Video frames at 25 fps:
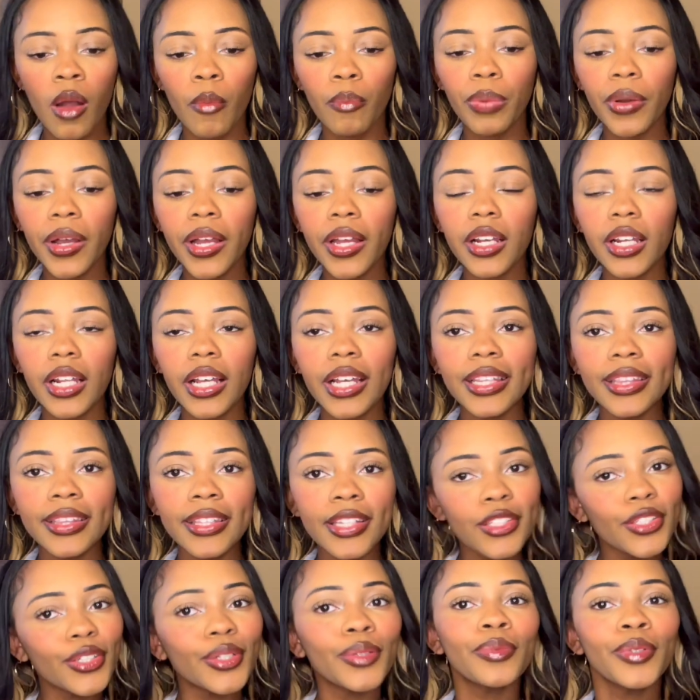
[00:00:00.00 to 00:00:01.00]
But
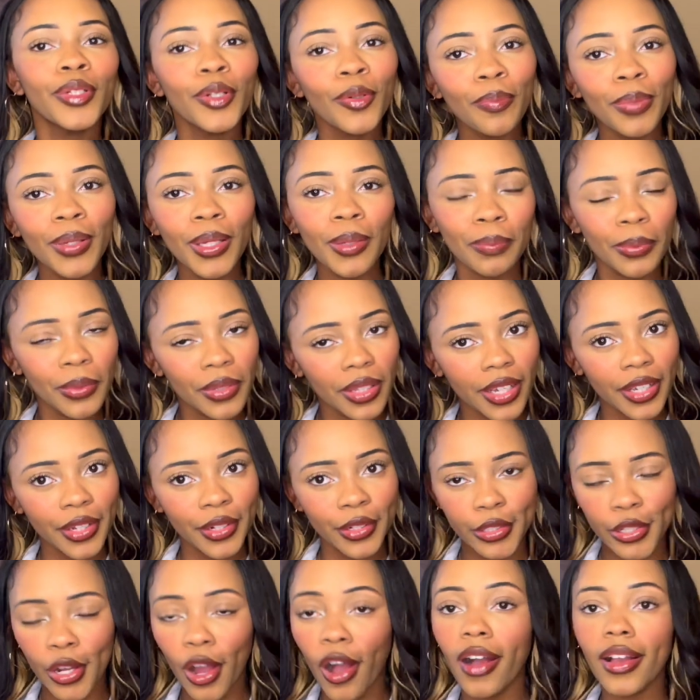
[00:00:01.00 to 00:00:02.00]
these are real people that you're
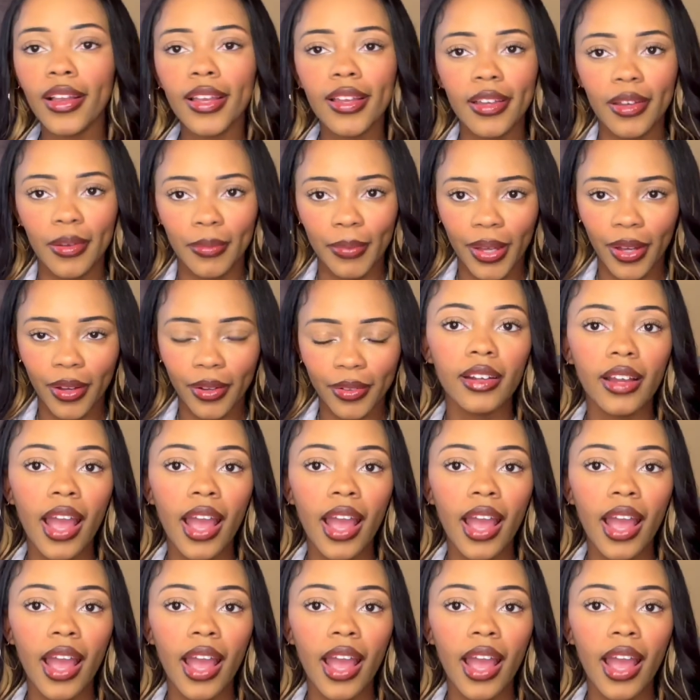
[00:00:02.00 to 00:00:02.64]
talking about.